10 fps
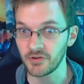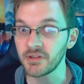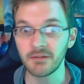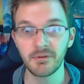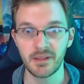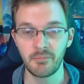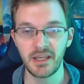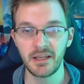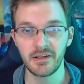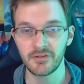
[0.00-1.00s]
dealing with the
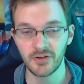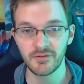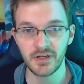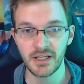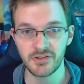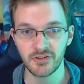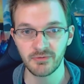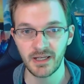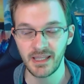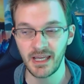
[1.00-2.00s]
ping server issues
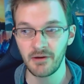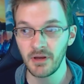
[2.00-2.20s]
right now.